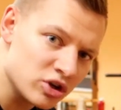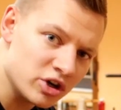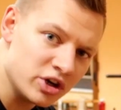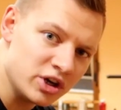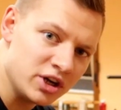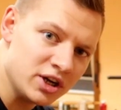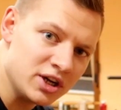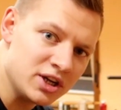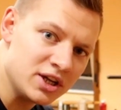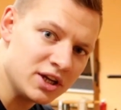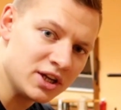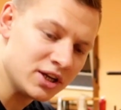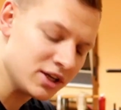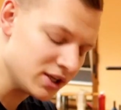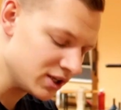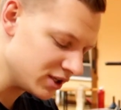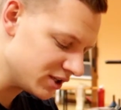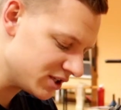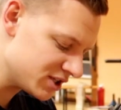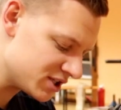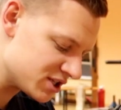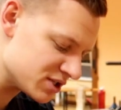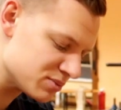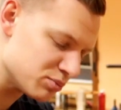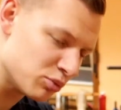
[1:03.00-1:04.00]
turn it in,
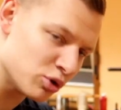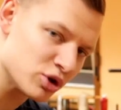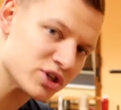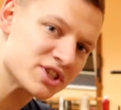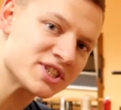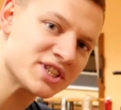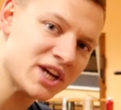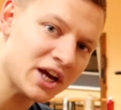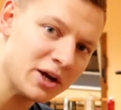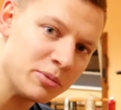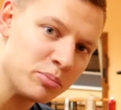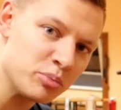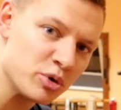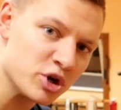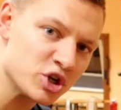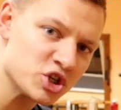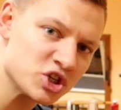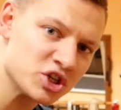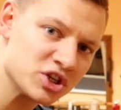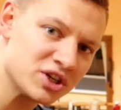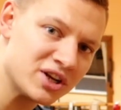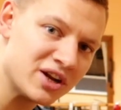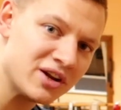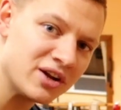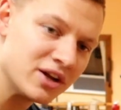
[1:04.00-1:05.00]
this is more side
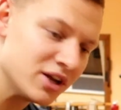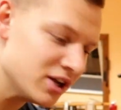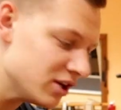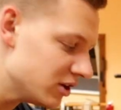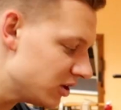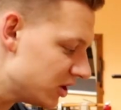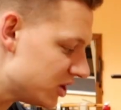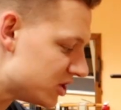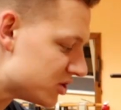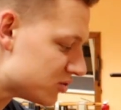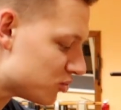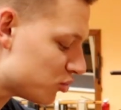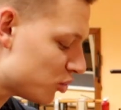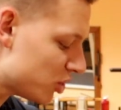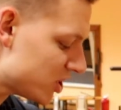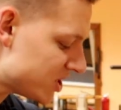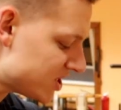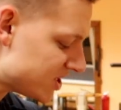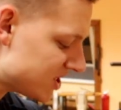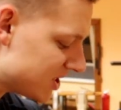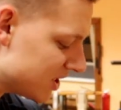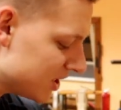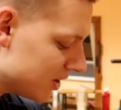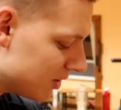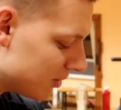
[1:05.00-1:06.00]
pressure than it's
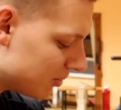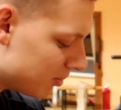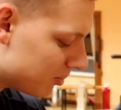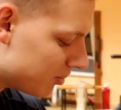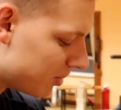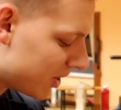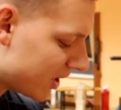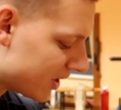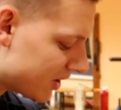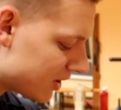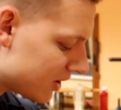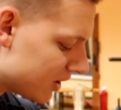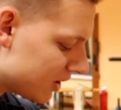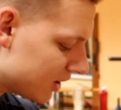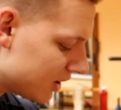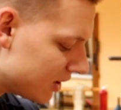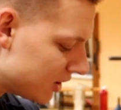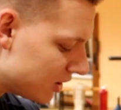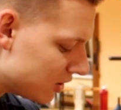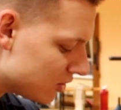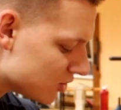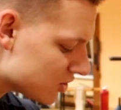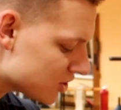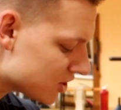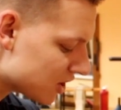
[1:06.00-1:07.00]
wrist,
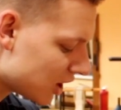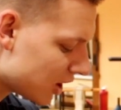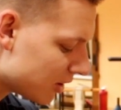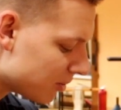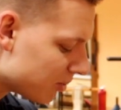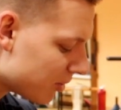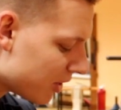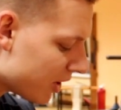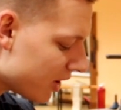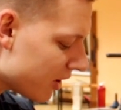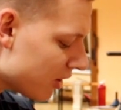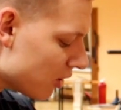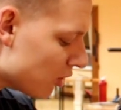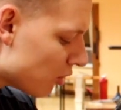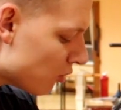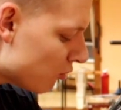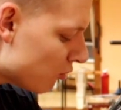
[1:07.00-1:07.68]
but you start by